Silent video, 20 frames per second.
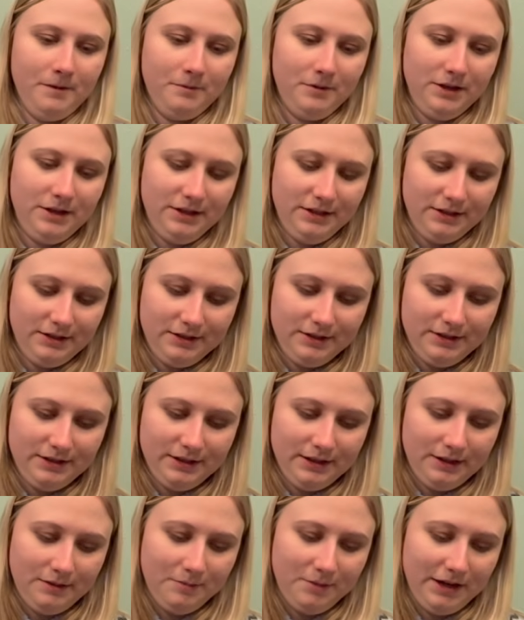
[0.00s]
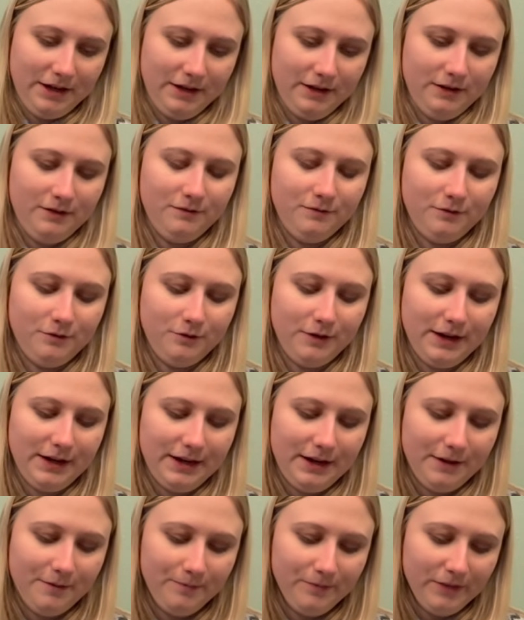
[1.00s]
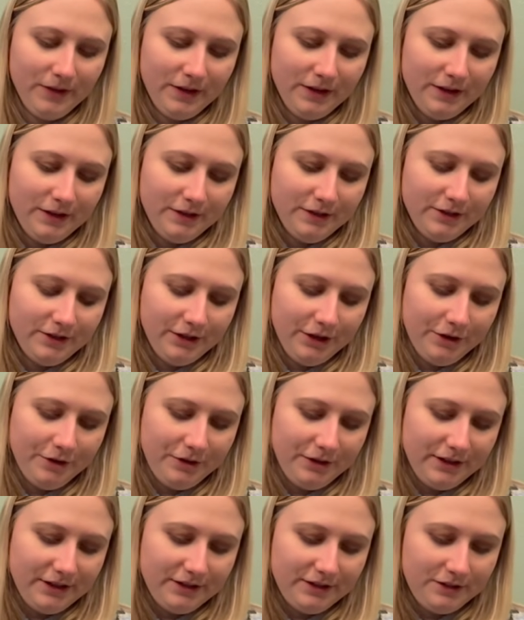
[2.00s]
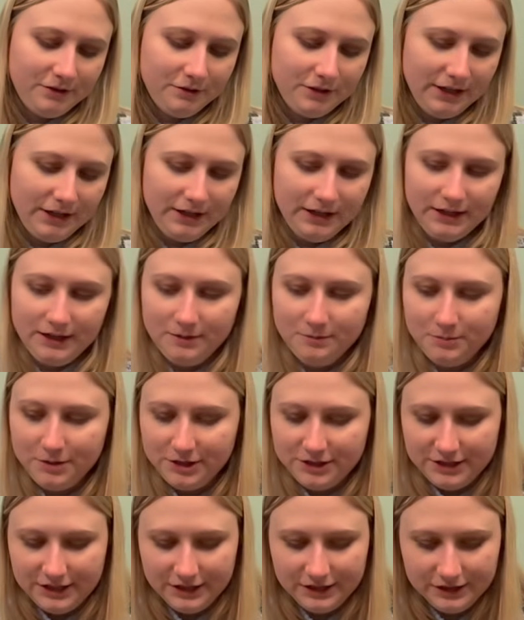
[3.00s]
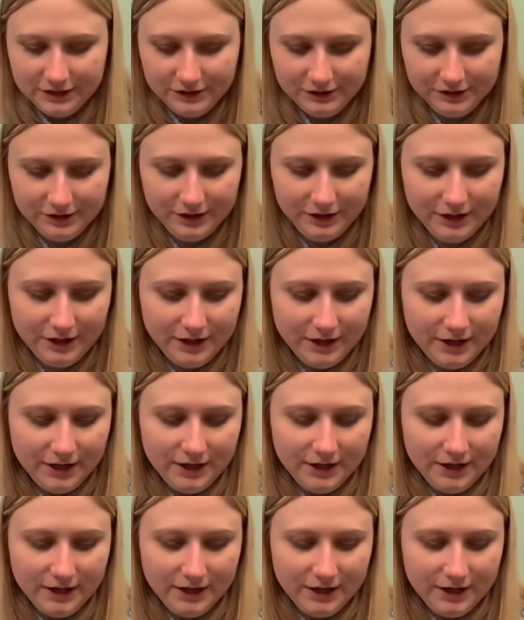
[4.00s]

gonna set it back in for right now. So this unit in particular,